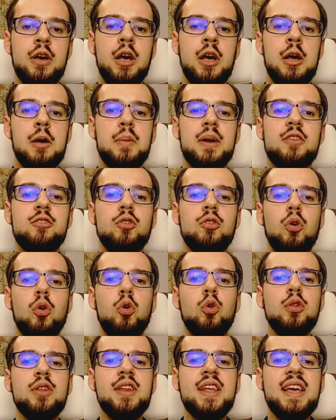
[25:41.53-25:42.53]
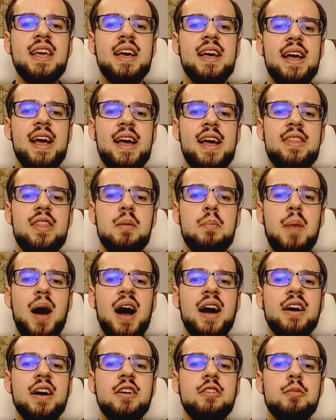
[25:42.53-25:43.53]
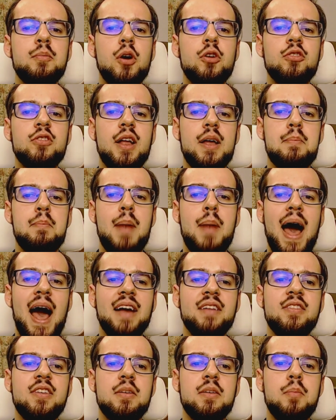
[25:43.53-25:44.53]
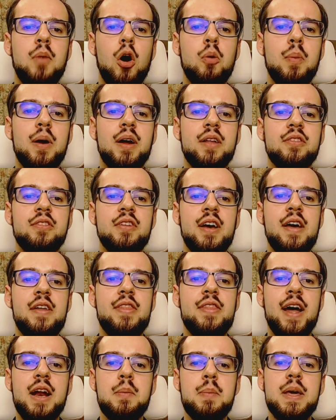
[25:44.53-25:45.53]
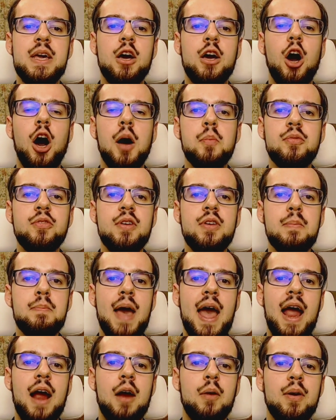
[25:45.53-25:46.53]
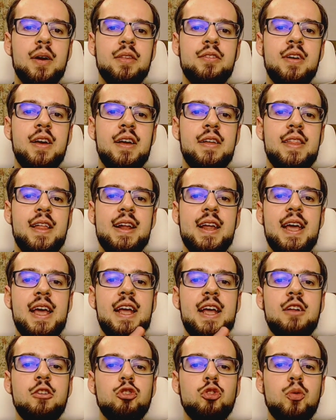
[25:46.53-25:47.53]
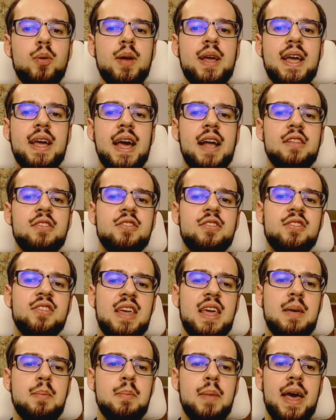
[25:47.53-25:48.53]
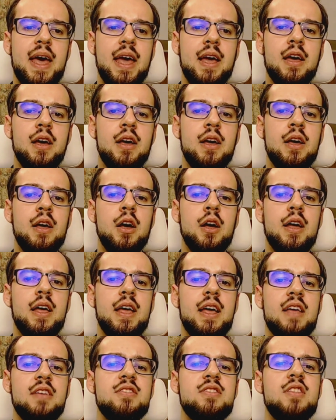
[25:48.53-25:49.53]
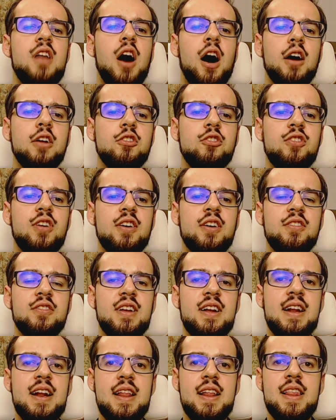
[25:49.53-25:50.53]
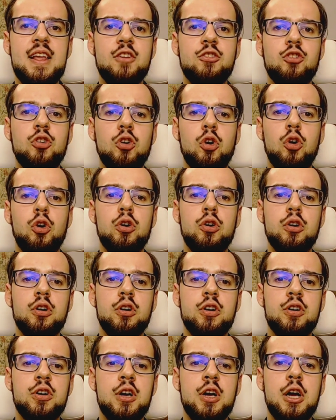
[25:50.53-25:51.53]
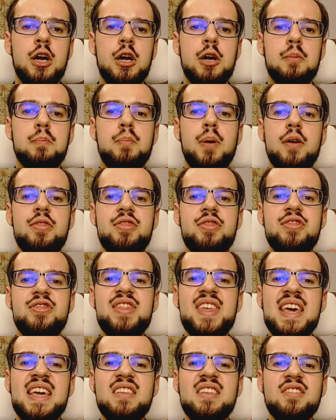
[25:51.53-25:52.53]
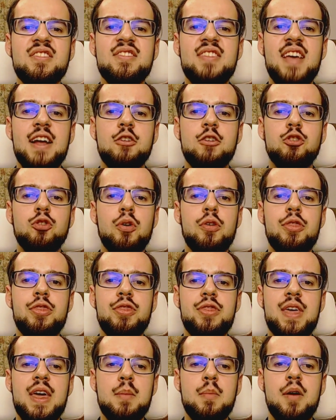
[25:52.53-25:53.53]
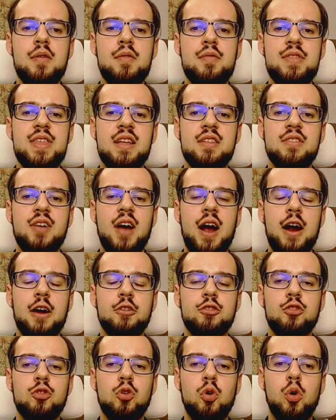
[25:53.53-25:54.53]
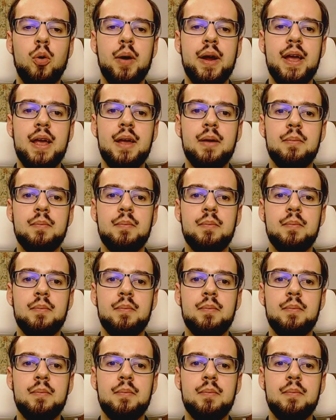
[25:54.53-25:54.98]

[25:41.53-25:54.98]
But it's only in the manga's most climactic moment that it becomes apparent that intrigue and scheming is not just an initial hook, but the central theme of the entire story.